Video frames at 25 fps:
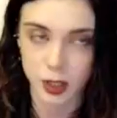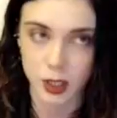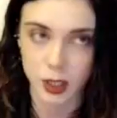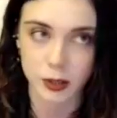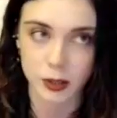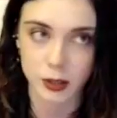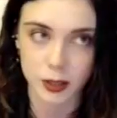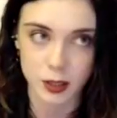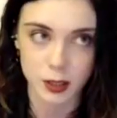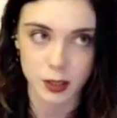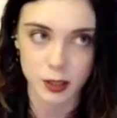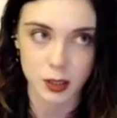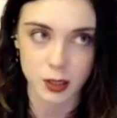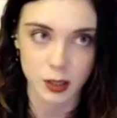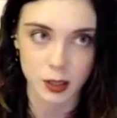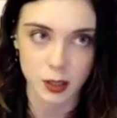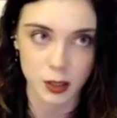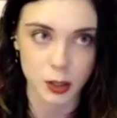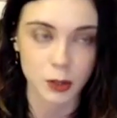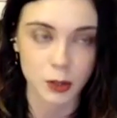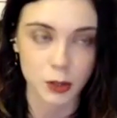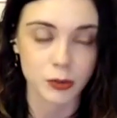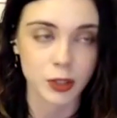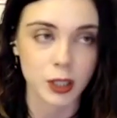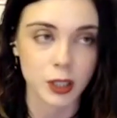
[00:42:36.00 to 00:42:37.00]
series in
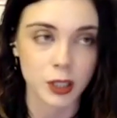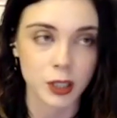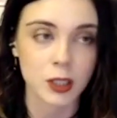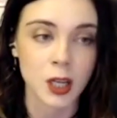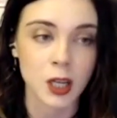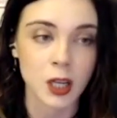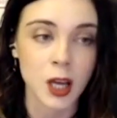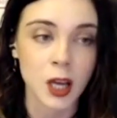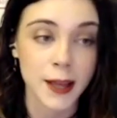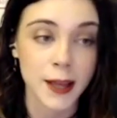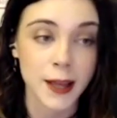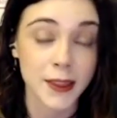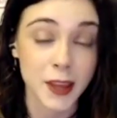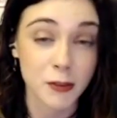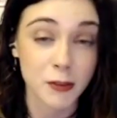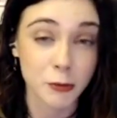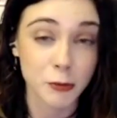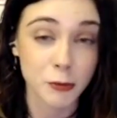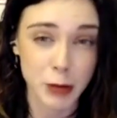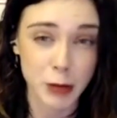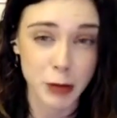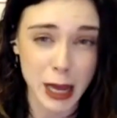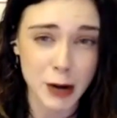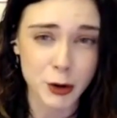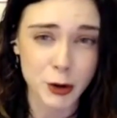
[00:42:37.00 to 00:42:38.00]
the universe, they're
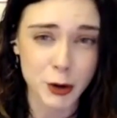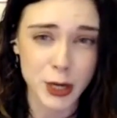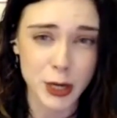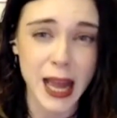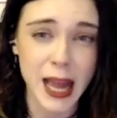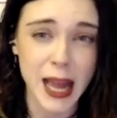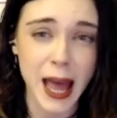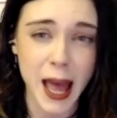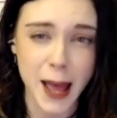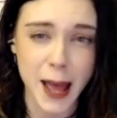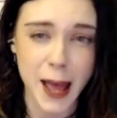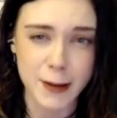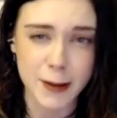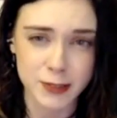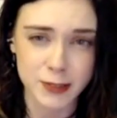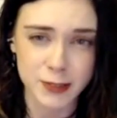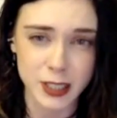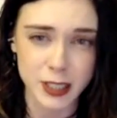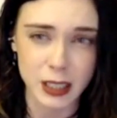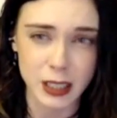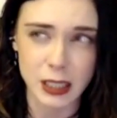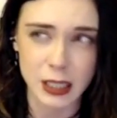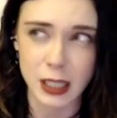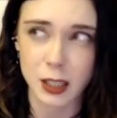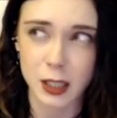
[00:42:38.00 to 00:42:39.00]
very
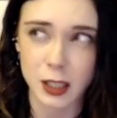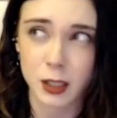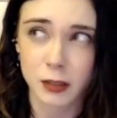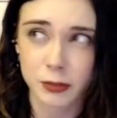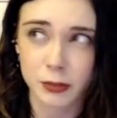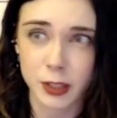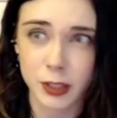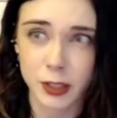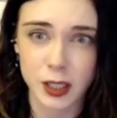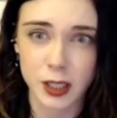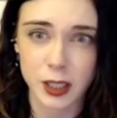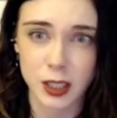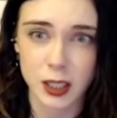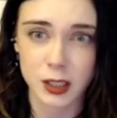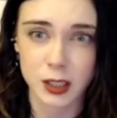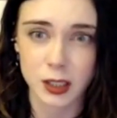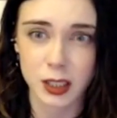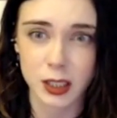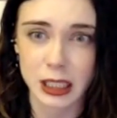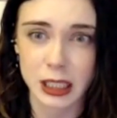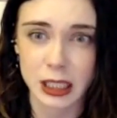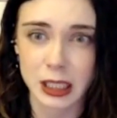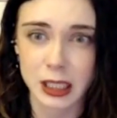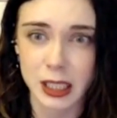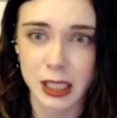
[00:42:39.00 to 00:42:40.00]
heavy. They're covering things
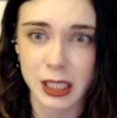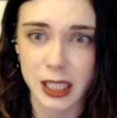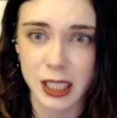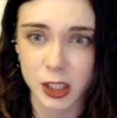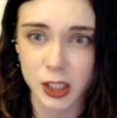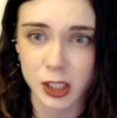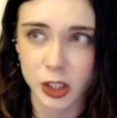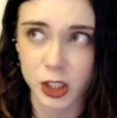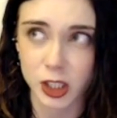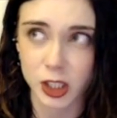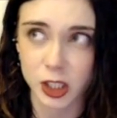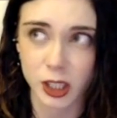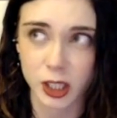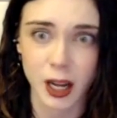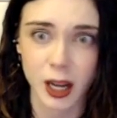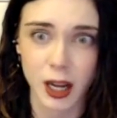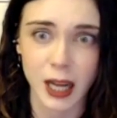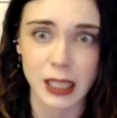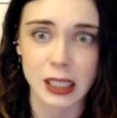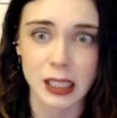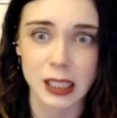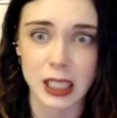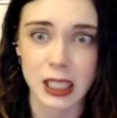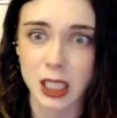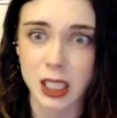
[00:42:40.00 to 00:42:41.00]
like addiction
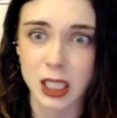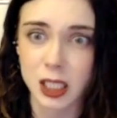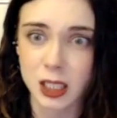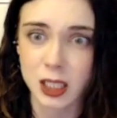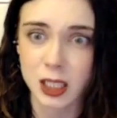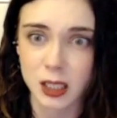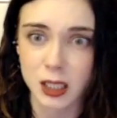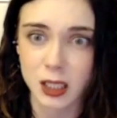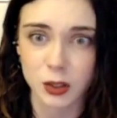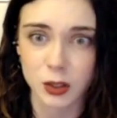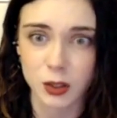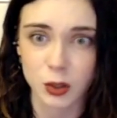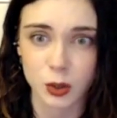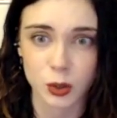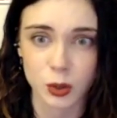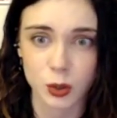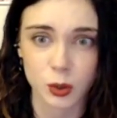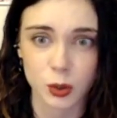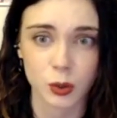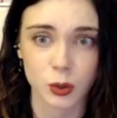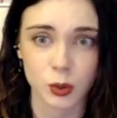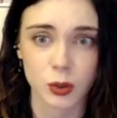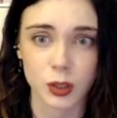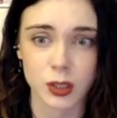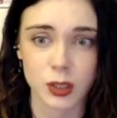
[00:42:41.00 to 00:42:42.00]
and eating
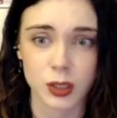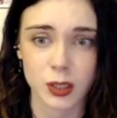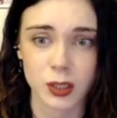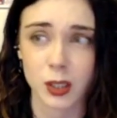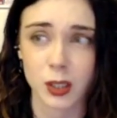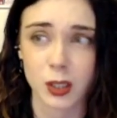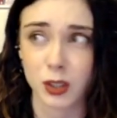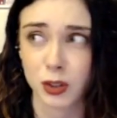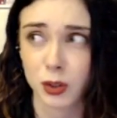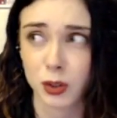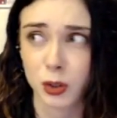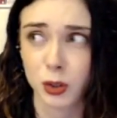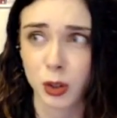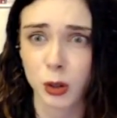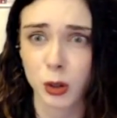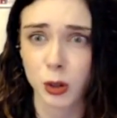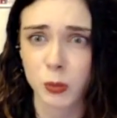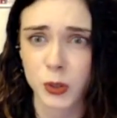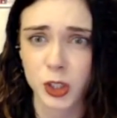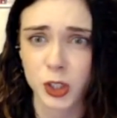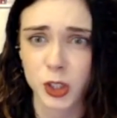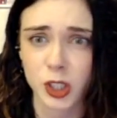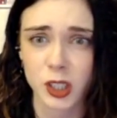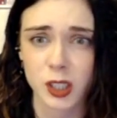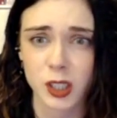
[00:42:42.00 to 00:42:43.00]
disorders and
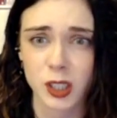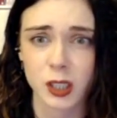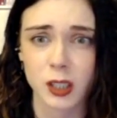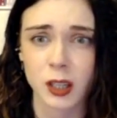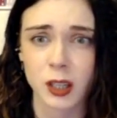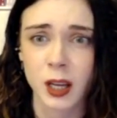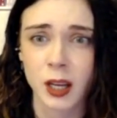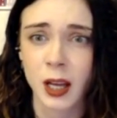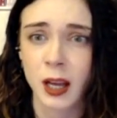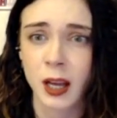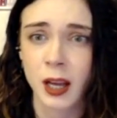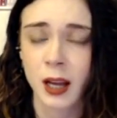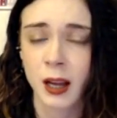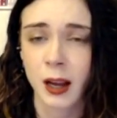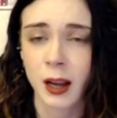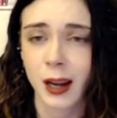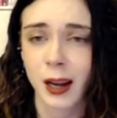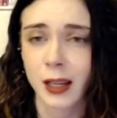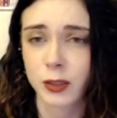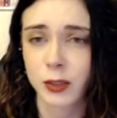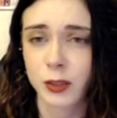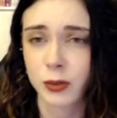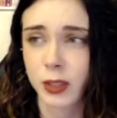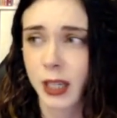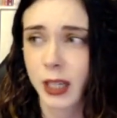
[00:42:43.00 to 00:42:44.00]
adoption
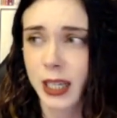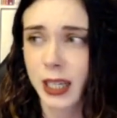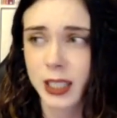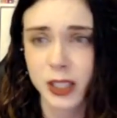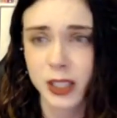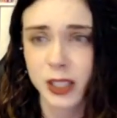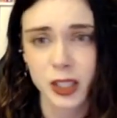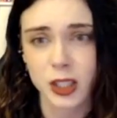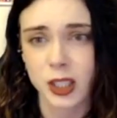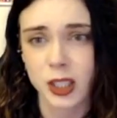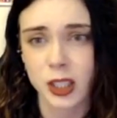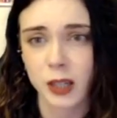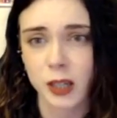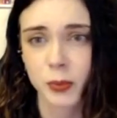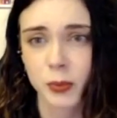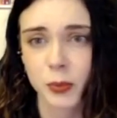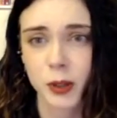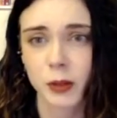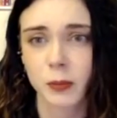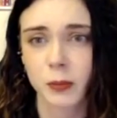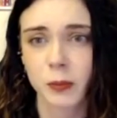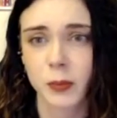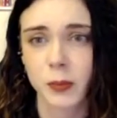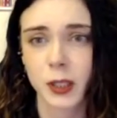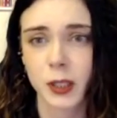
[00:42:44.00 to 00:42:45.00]
and relationship
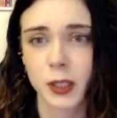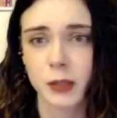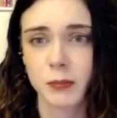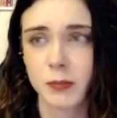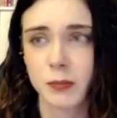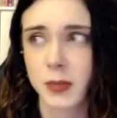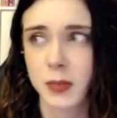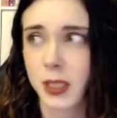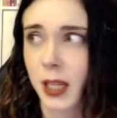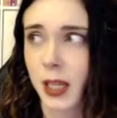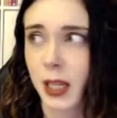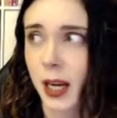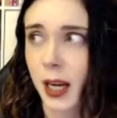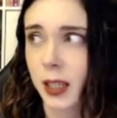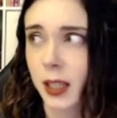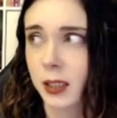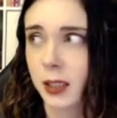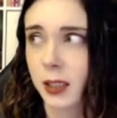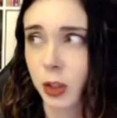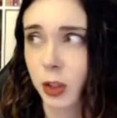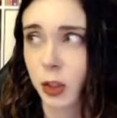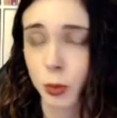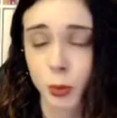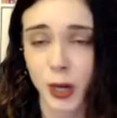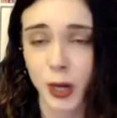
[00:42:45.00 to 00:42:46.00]
problems
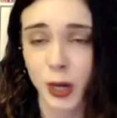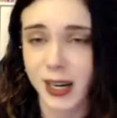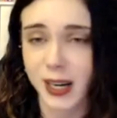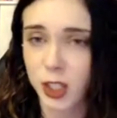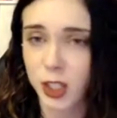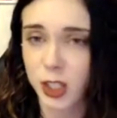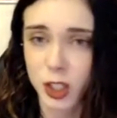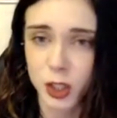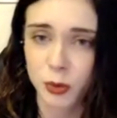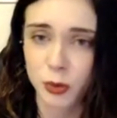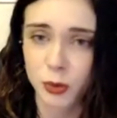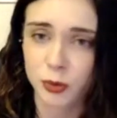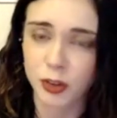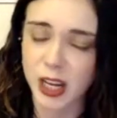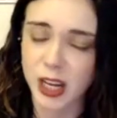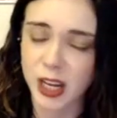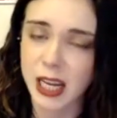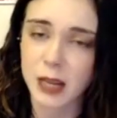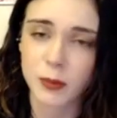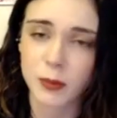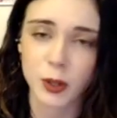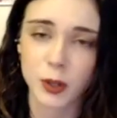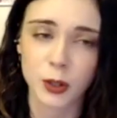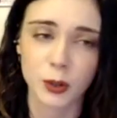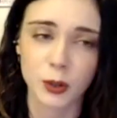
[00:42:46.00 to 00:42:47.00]
and the pressures of
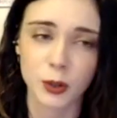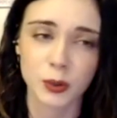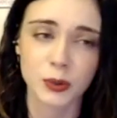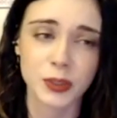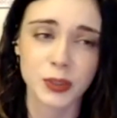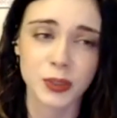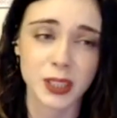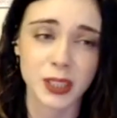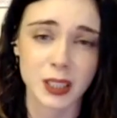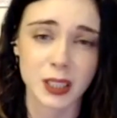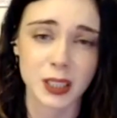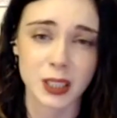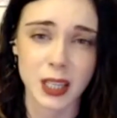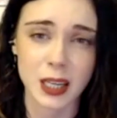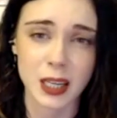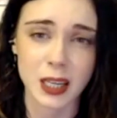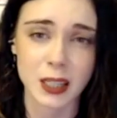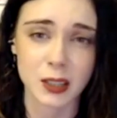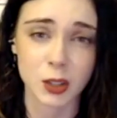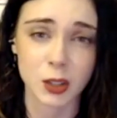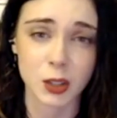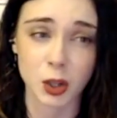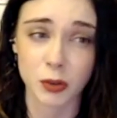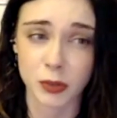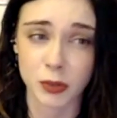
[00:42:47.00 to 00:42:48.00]
fame and all of these
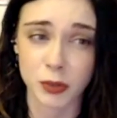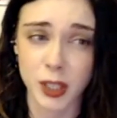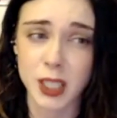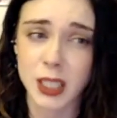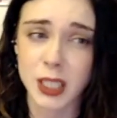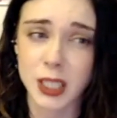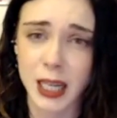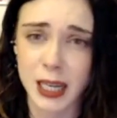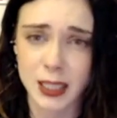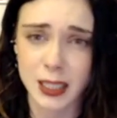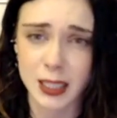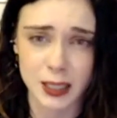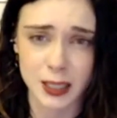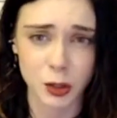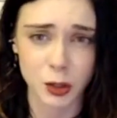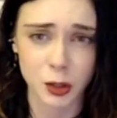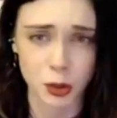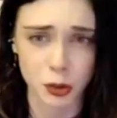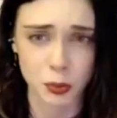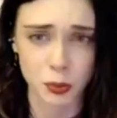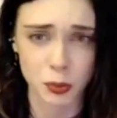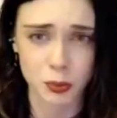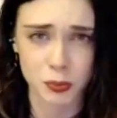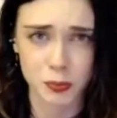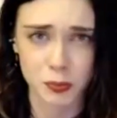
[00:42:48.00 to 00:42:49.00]
things that are very taxing
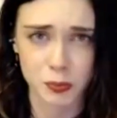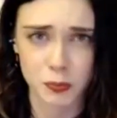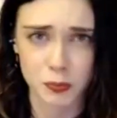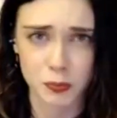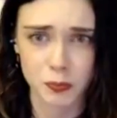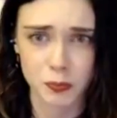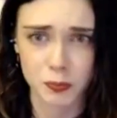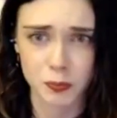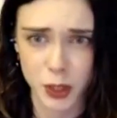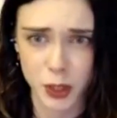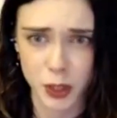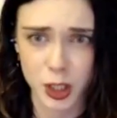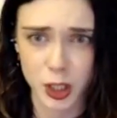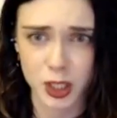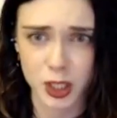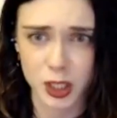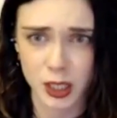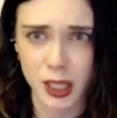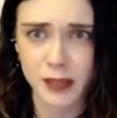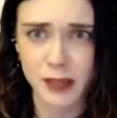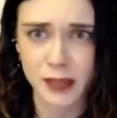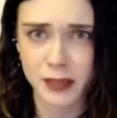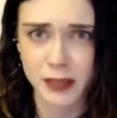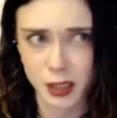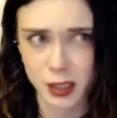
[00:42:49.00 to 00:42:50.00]
on a
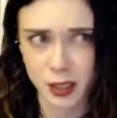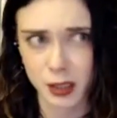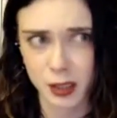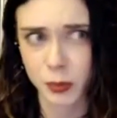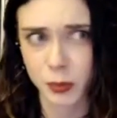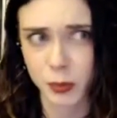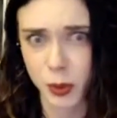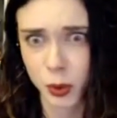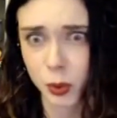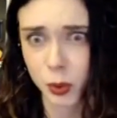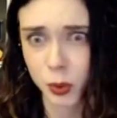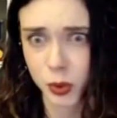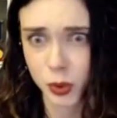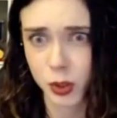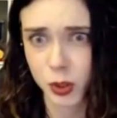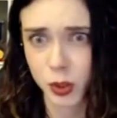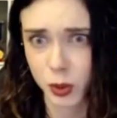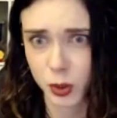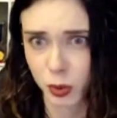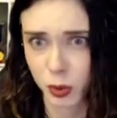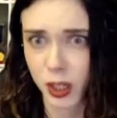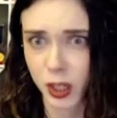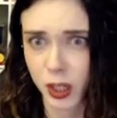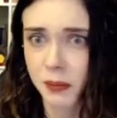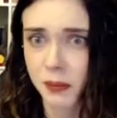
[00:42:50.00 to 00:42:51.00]
person living them, but also
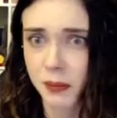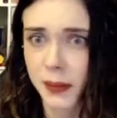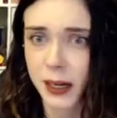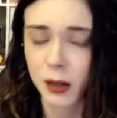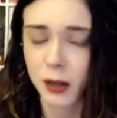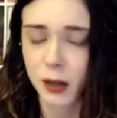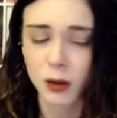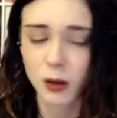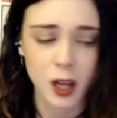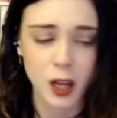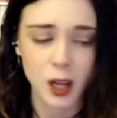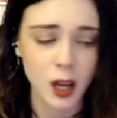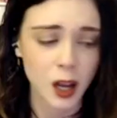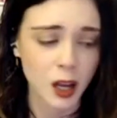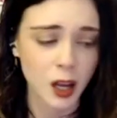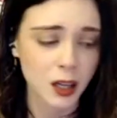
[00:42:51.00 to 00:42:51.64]
to write about.